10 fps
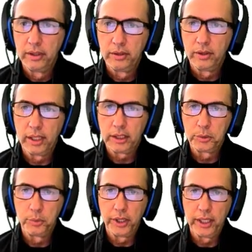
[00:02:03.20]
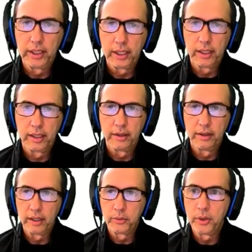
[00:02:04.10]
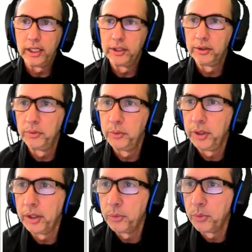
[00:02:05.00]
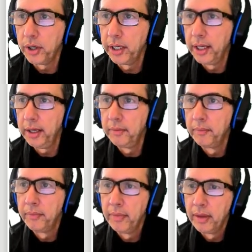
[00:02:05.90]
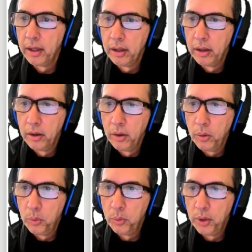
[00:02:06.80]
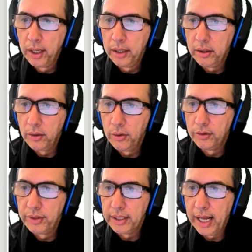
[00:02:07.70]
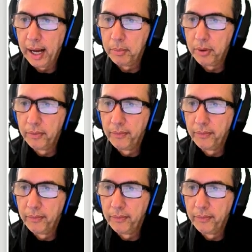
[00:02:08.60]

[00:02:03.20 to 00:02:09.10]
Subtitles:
So let's bring the equation we are working. 1 over W